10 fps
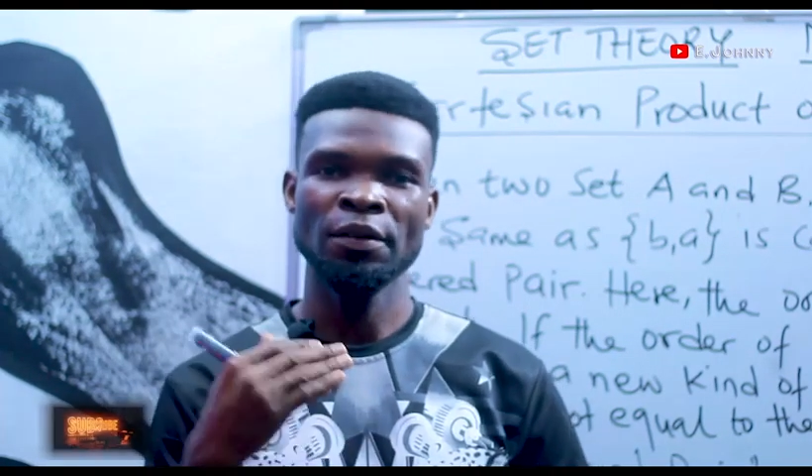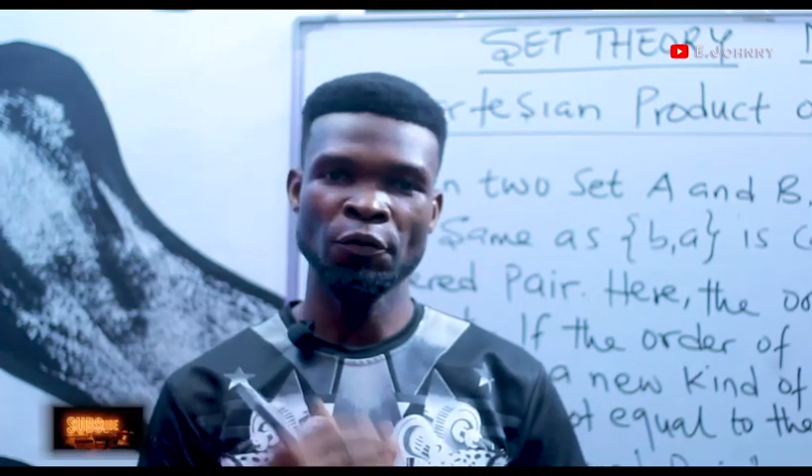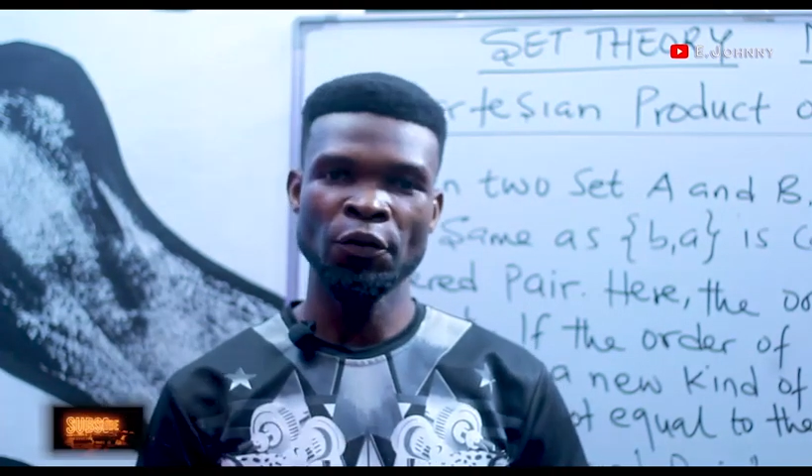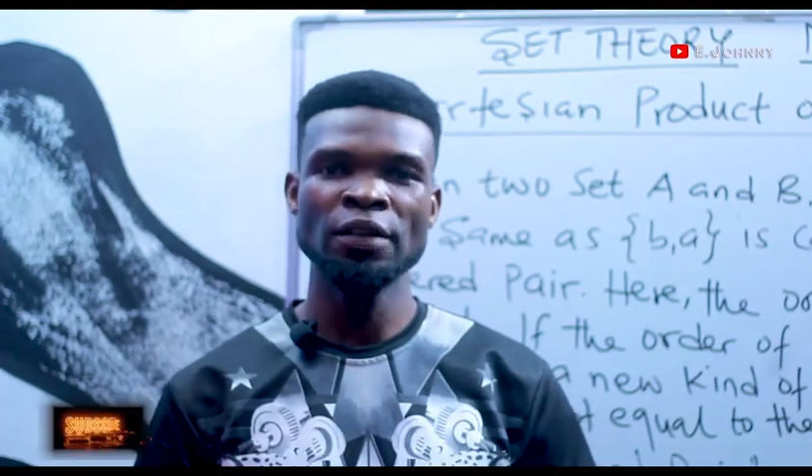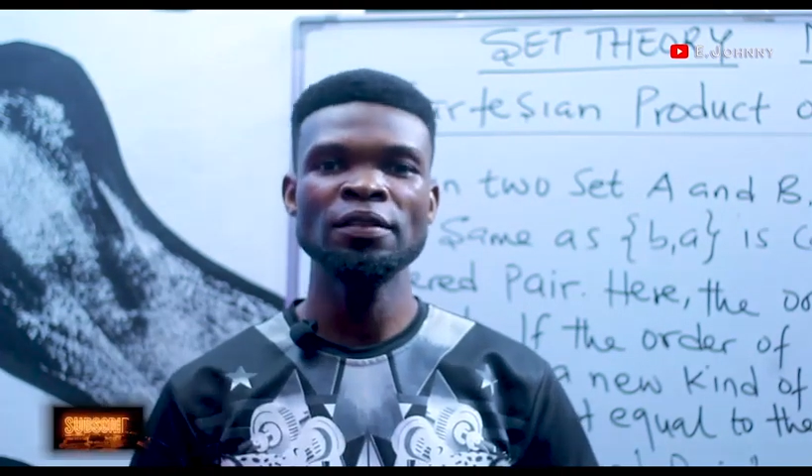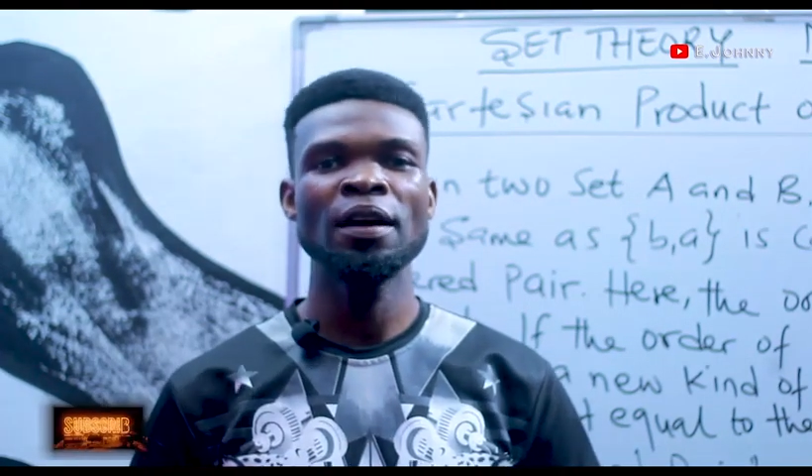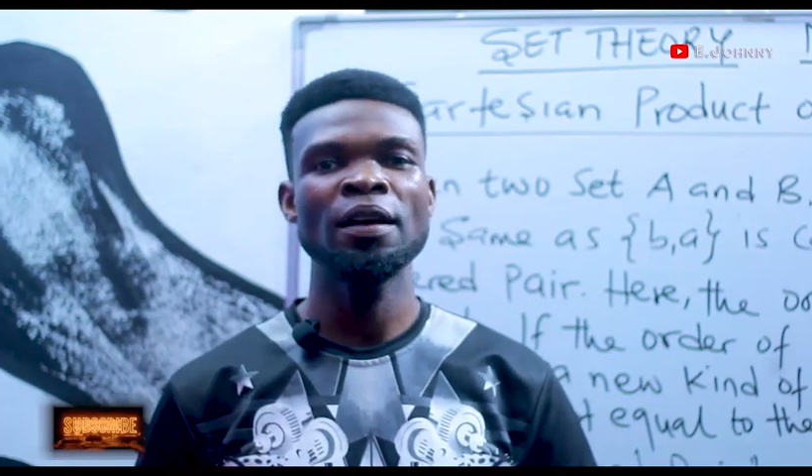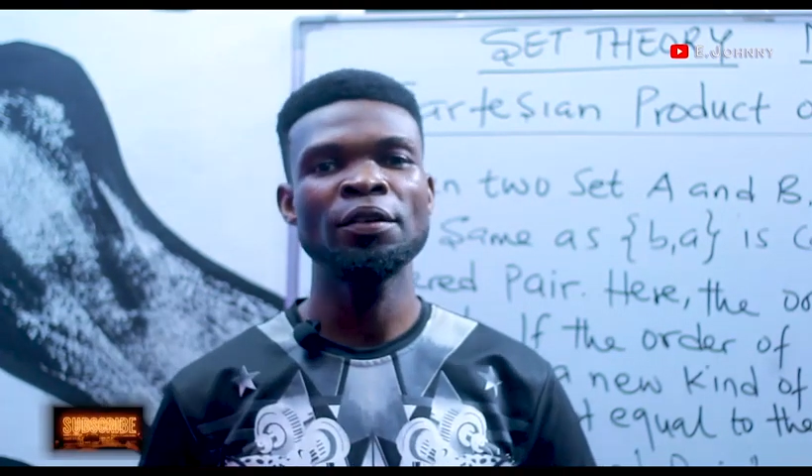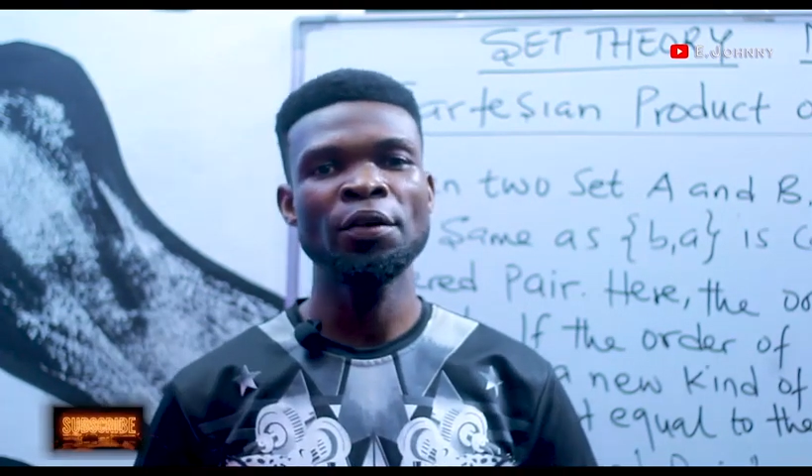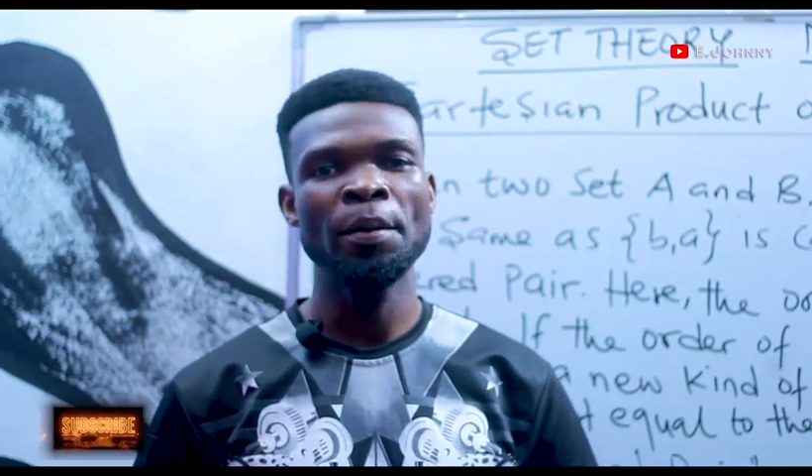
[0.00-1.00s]
the Venn
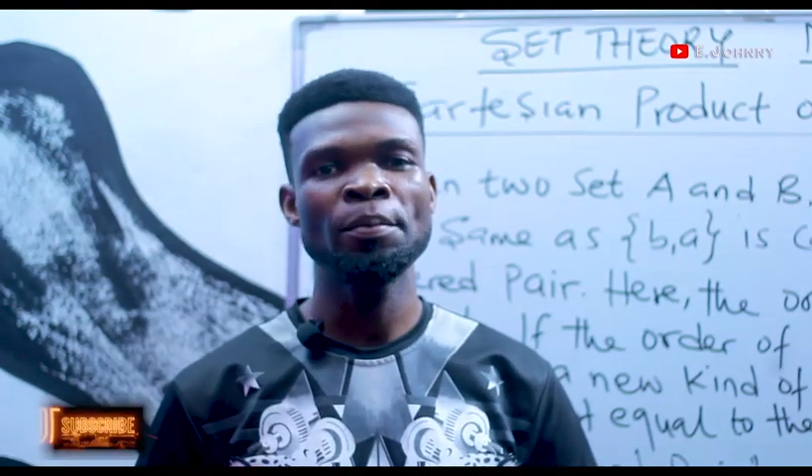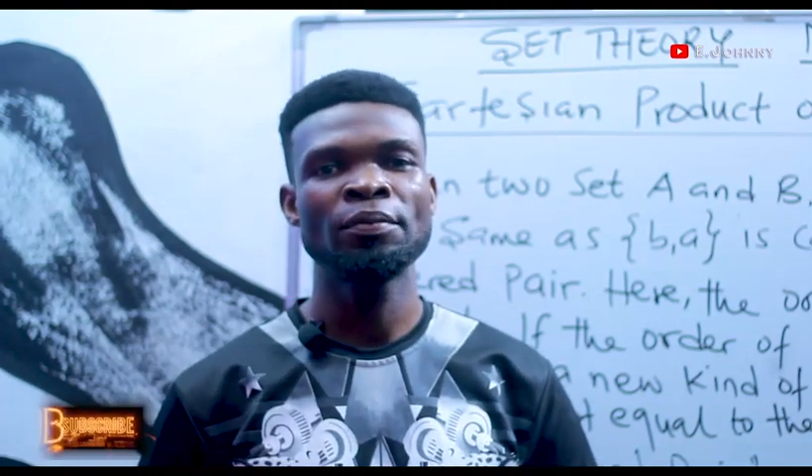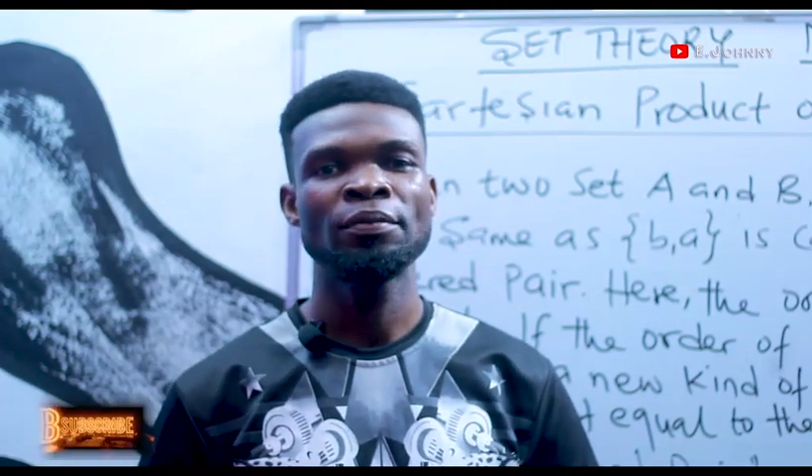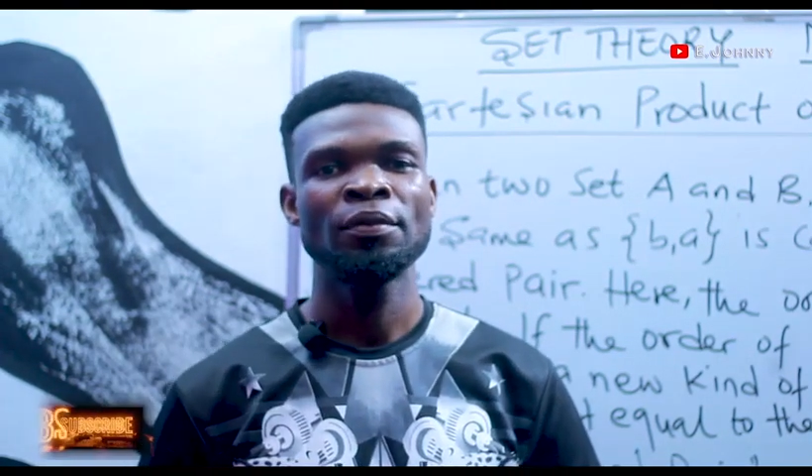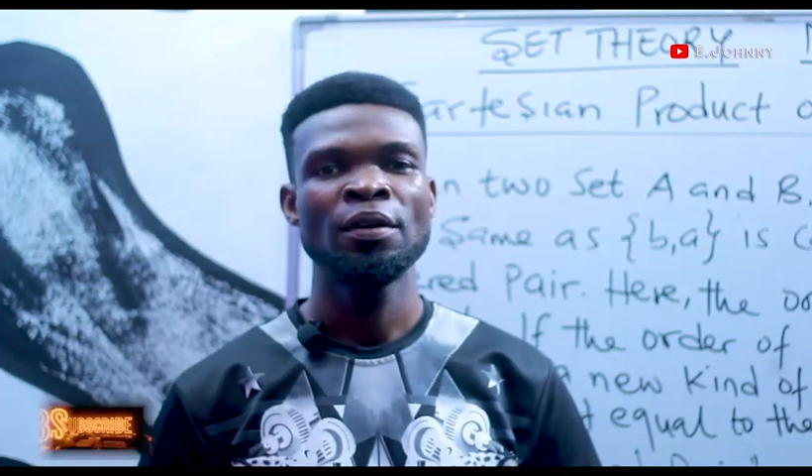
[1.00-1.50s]
diagram.